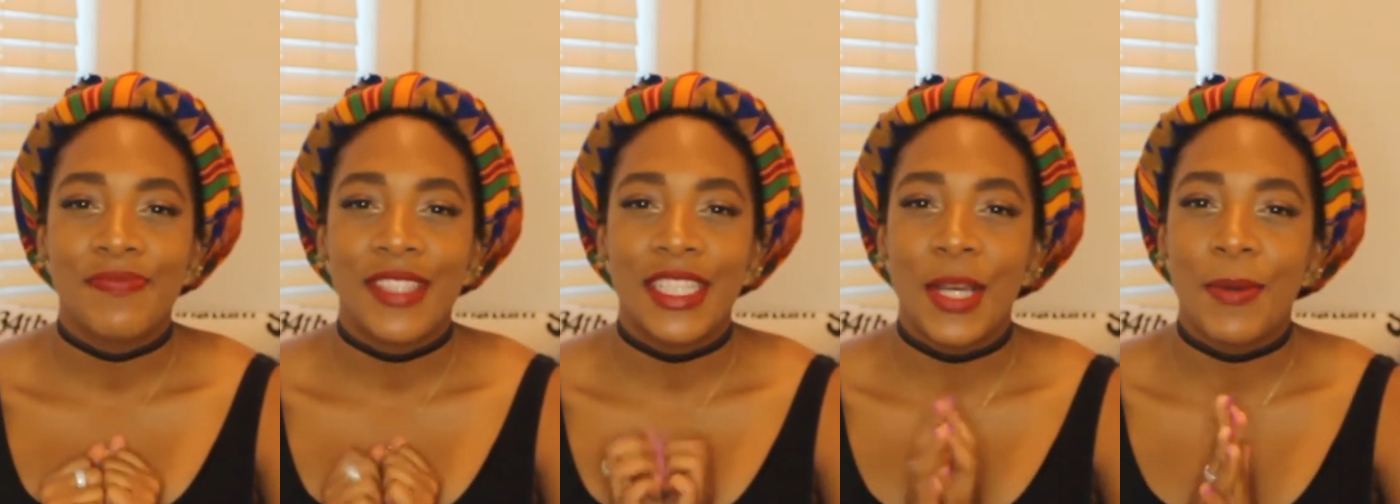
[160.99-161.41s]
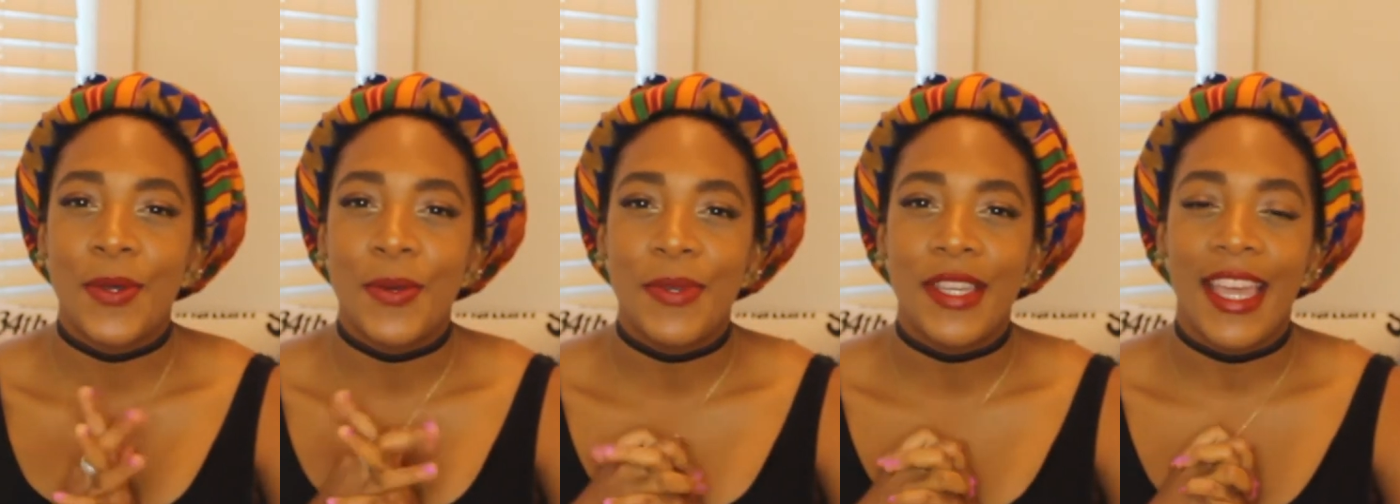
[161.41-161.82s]
The
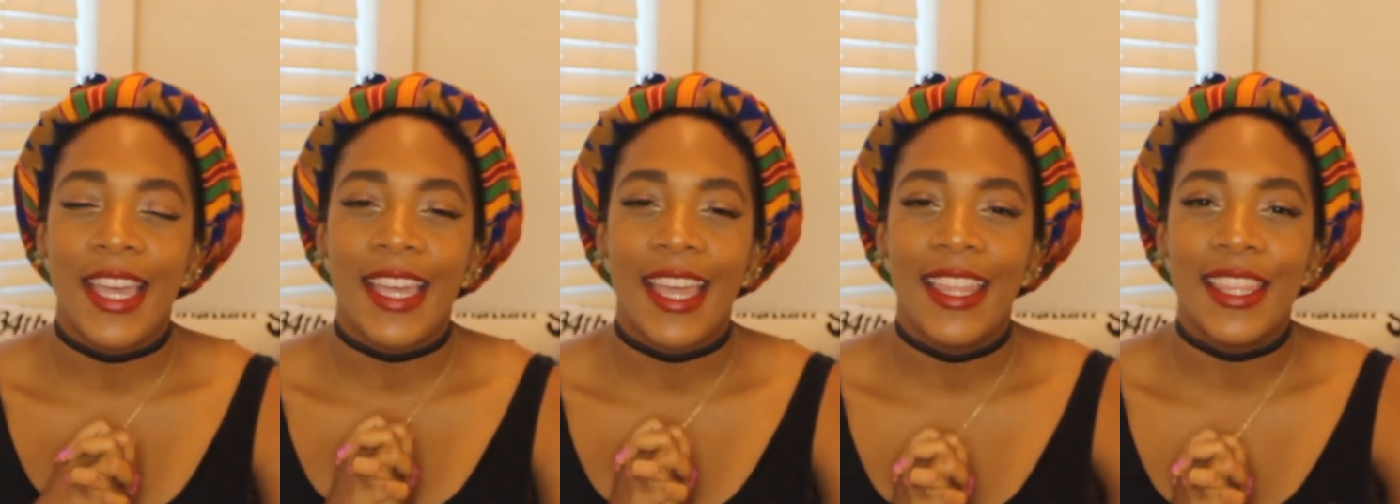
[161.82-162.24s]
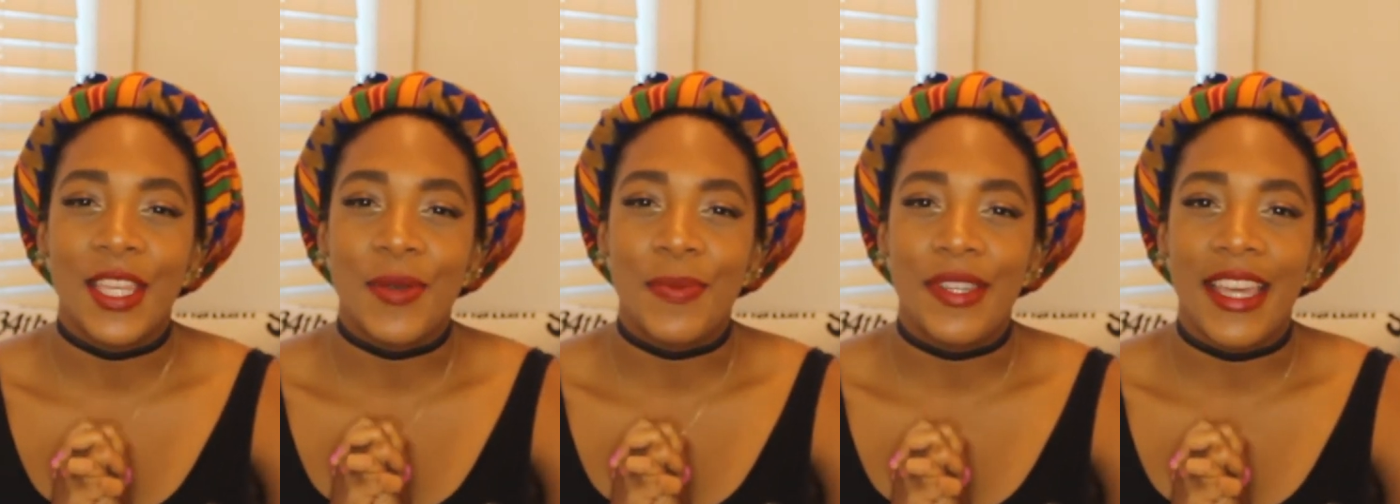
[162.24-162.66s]
WNBA and the
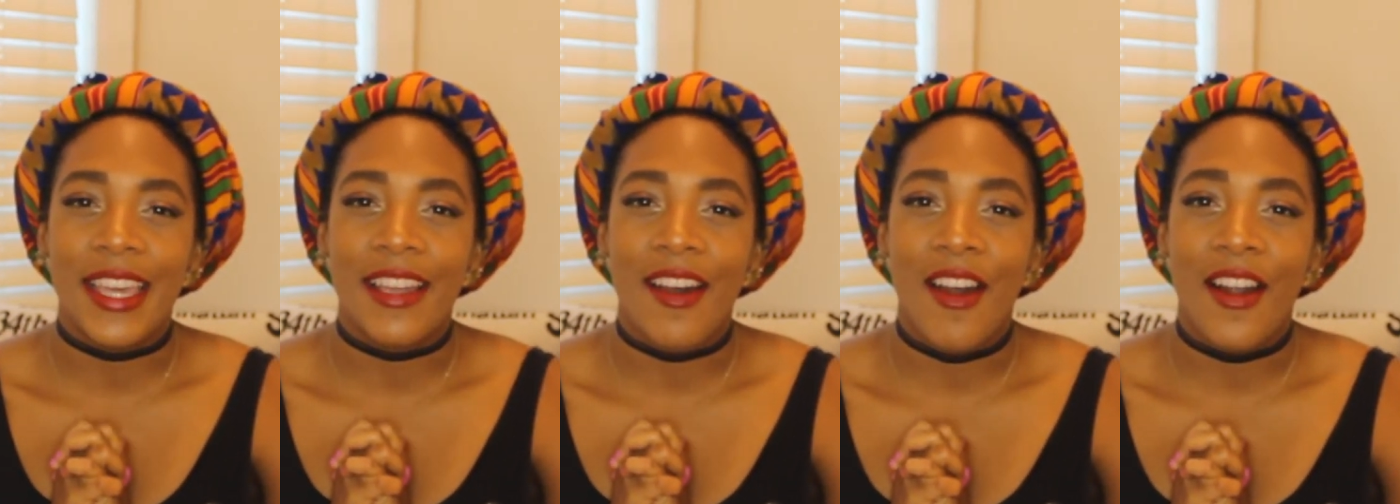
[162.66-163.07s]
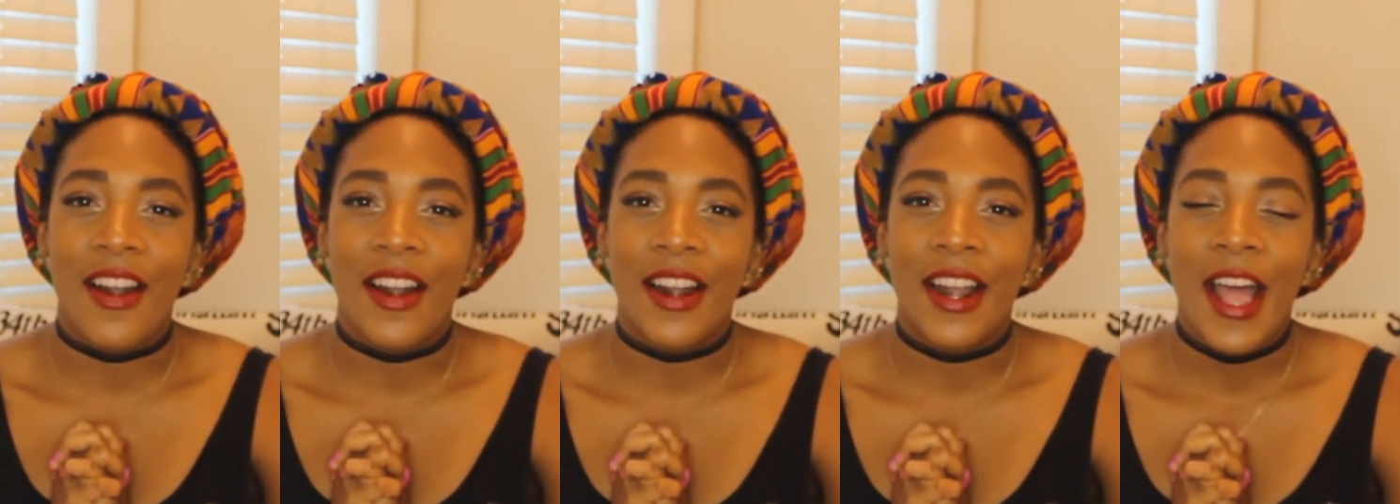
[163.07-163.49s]
NBA
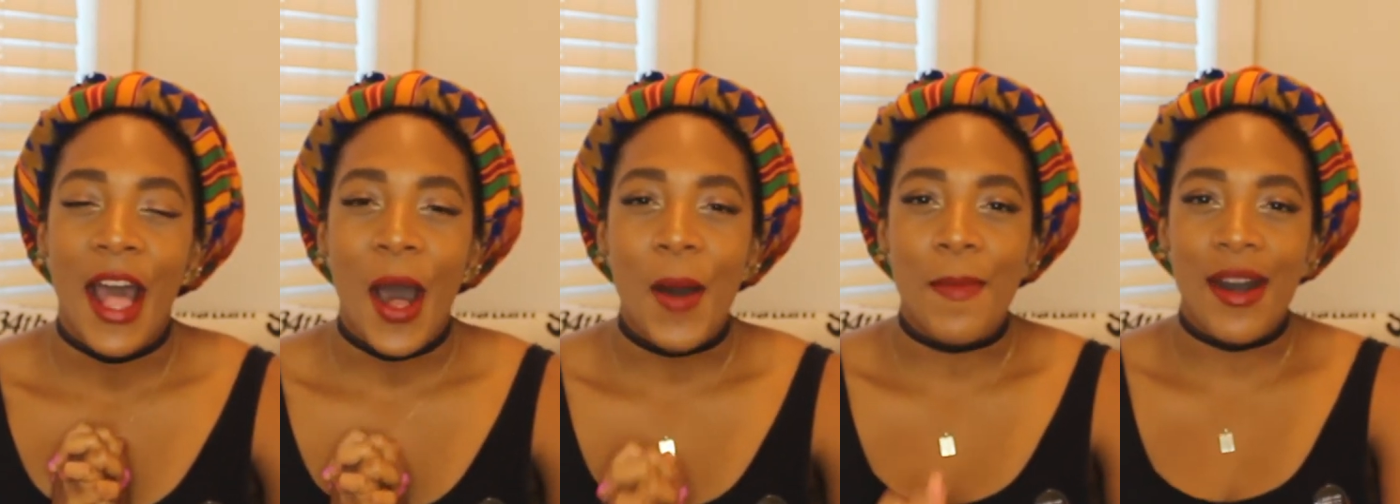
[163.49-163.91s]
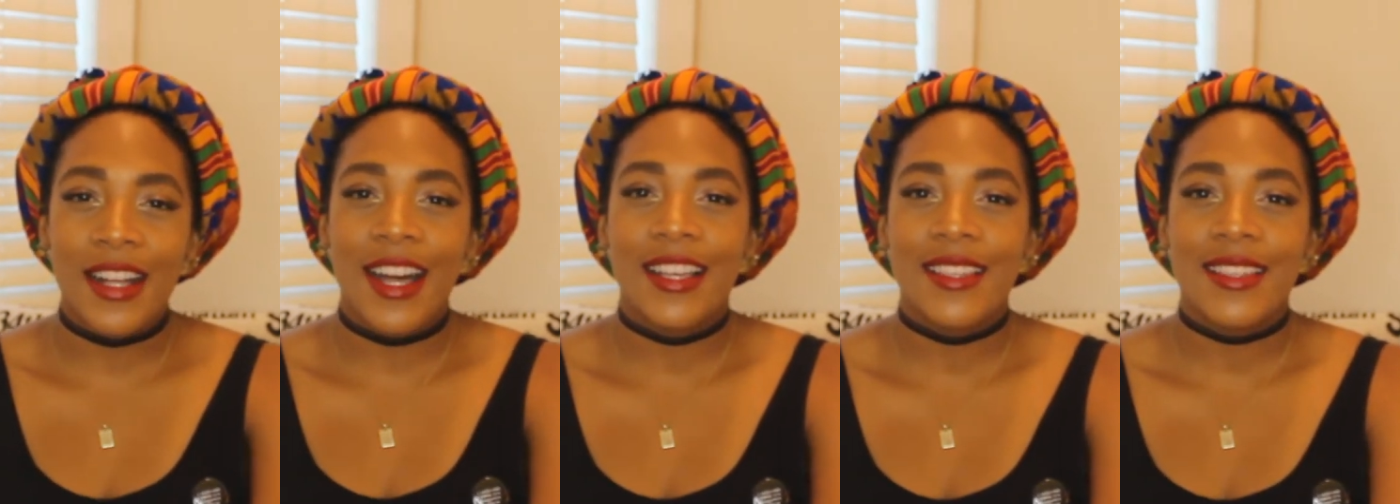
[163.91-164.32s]
are among
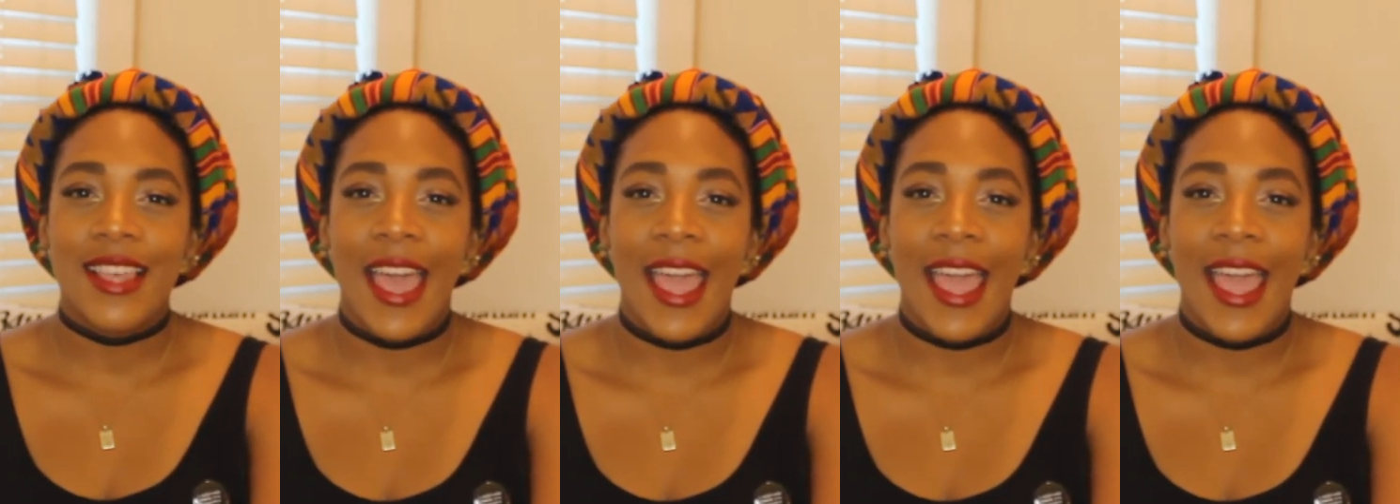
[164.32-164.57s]
us,